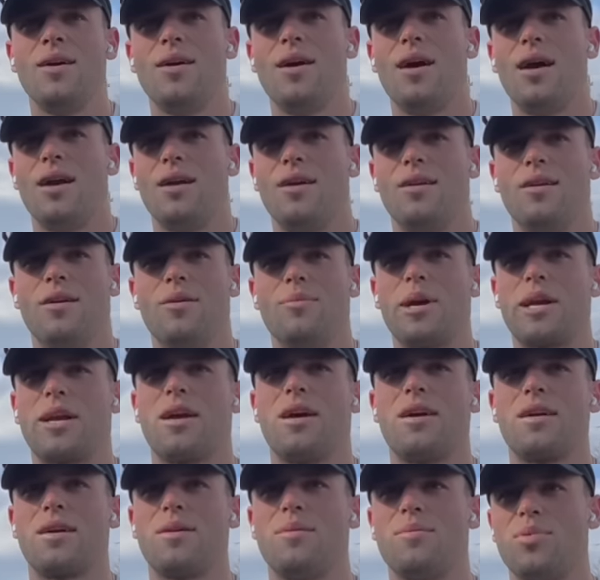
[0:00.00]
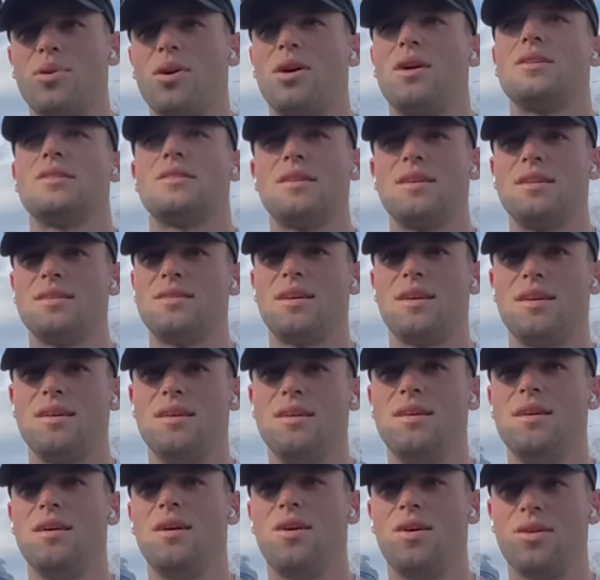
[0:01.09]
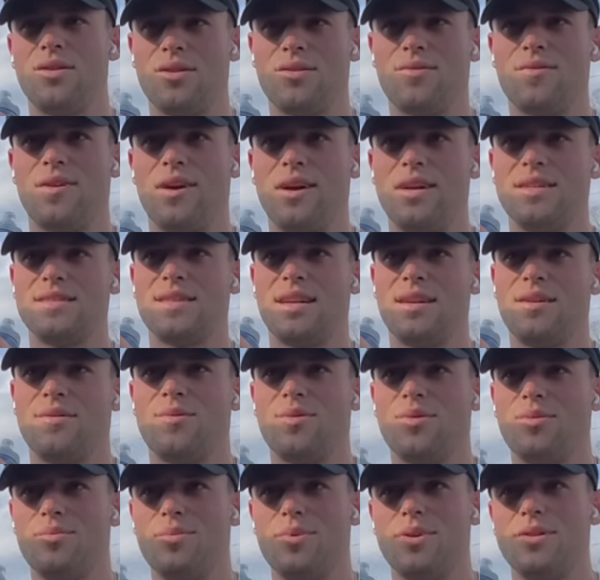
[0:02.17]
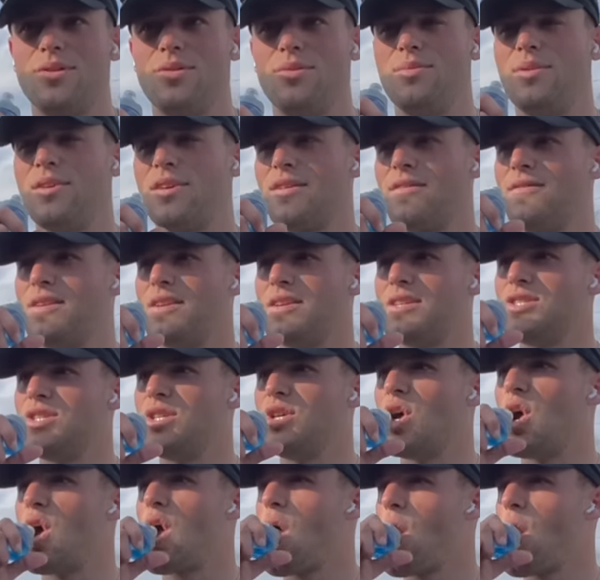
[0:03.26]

and you know, my gut can process it on the race and it won't be too big of an issue.